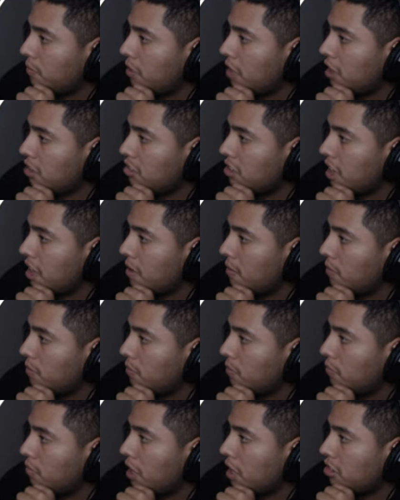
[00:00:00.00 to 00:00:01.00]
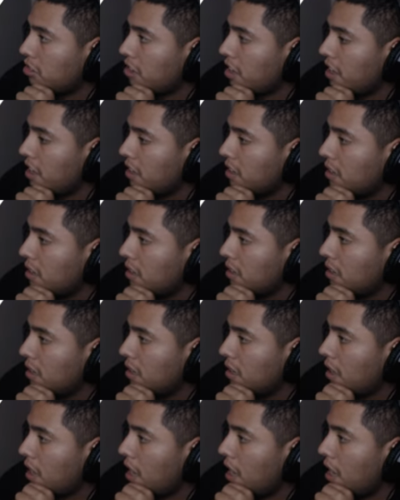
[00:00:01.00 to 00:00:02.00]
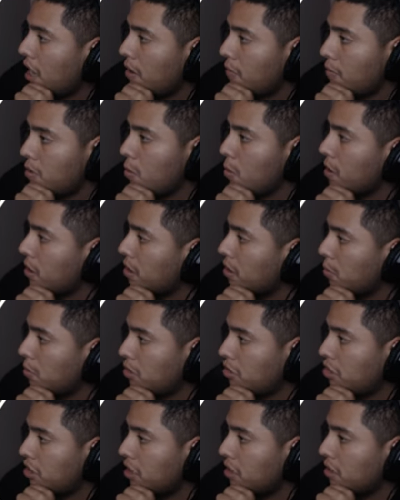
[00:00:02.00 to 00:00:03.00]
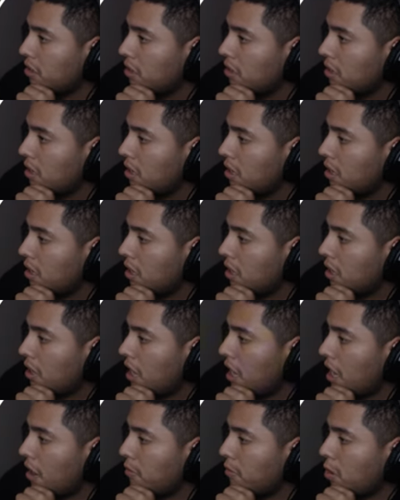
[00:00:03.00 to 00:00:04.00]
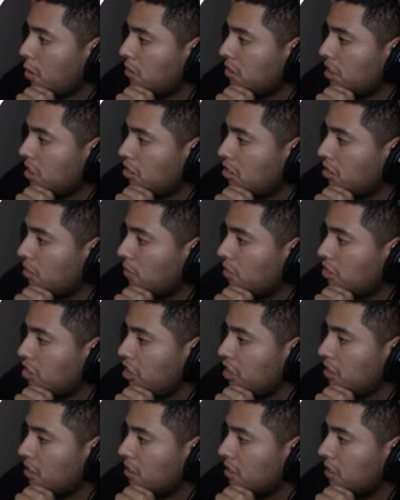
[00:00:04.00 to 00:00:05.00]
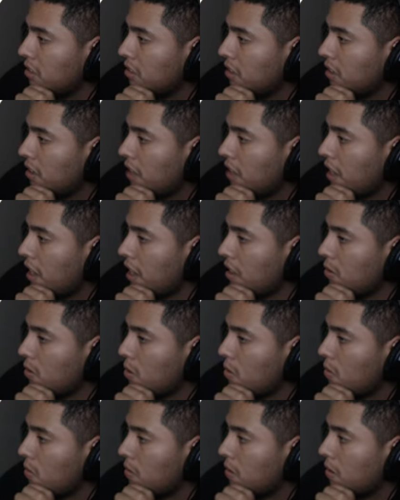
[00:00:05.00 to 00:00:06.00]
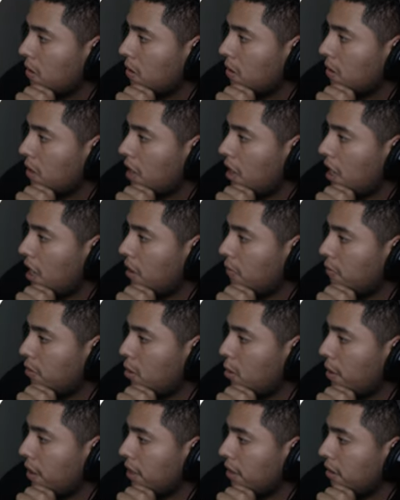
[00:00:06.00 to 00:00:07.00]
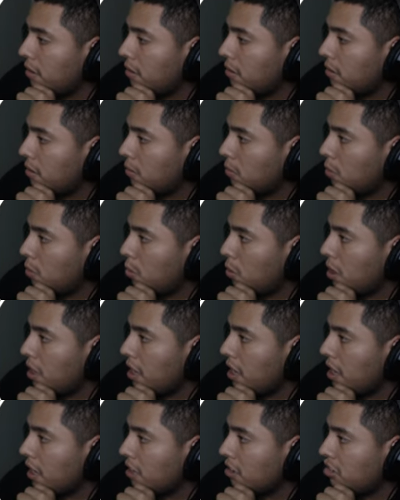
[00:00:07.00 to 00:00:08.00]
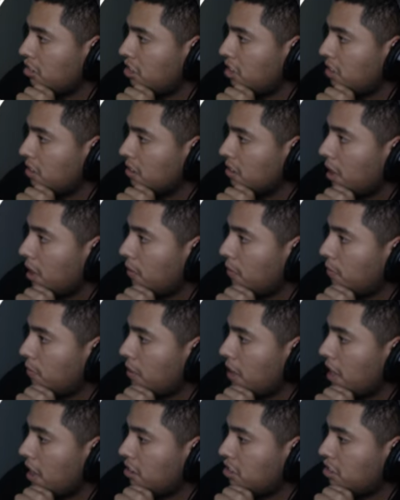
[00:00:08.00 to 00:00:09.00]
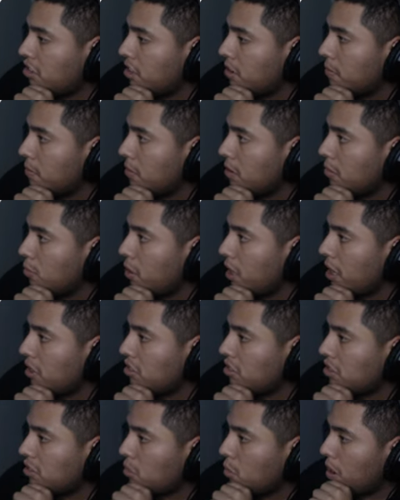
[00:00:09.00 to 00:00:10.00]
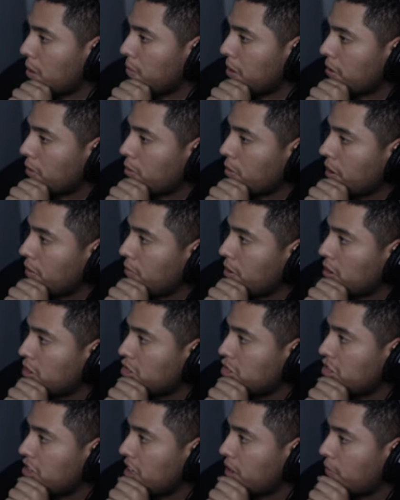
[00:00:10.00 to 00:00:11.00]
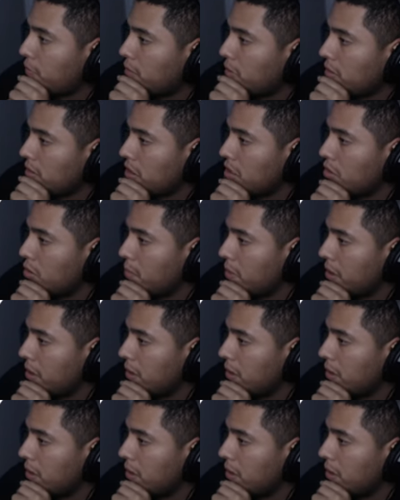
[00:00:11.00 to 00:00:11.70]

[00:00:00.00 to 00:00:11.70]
Flash that. Flash that. I have no idea where Chica. I have no intentions for Chica. At all. I have no idea. Where the heck is Chica? I flashed him. Wait, this is where I made a Graveyard Shift for a little bit.